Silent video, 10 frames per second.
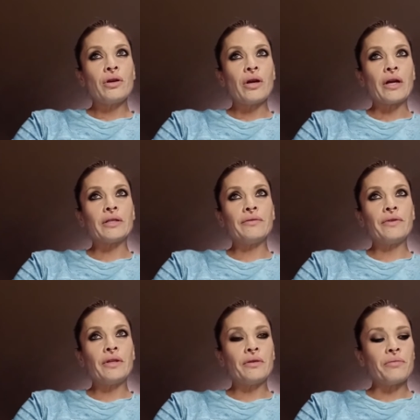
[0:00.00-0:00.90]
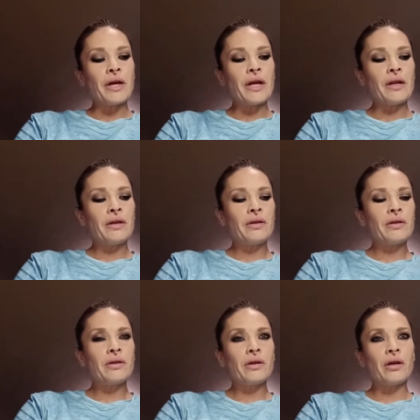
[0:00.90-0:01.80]
activity in my head
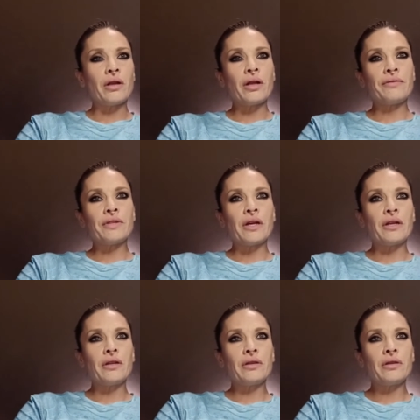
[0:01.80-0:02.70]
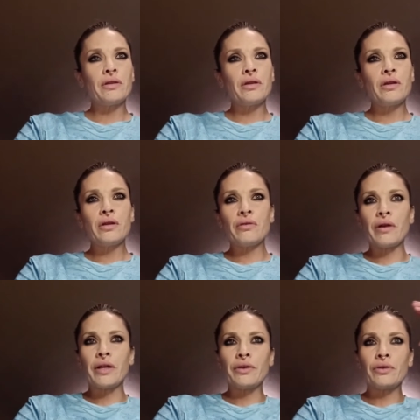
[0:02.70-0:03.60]
on the left side,
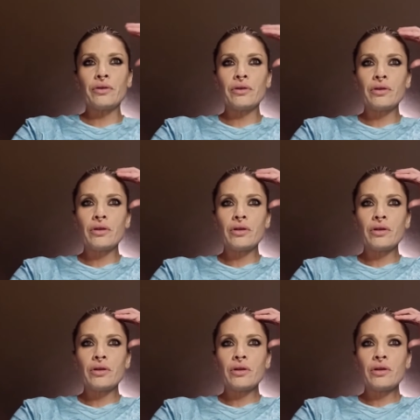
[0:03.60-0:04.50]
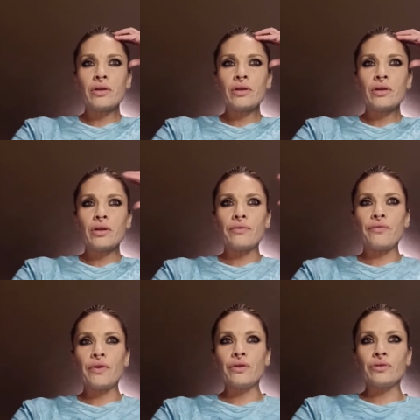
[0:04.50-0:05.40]
right here. It
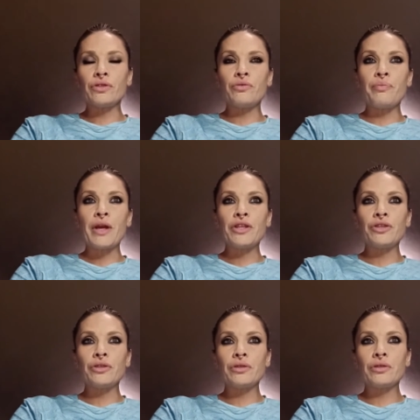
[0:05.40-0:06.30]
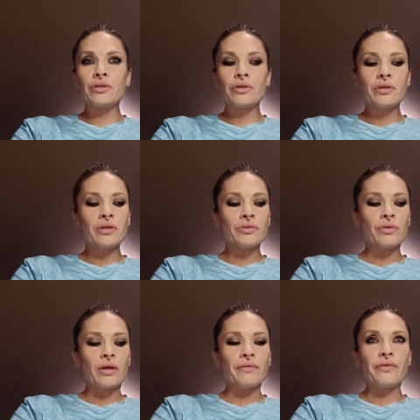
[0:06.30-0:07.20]
feels spacious. That's
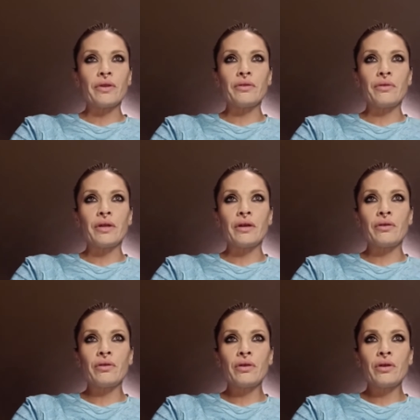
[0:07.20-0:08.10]
what I'm feeling right now.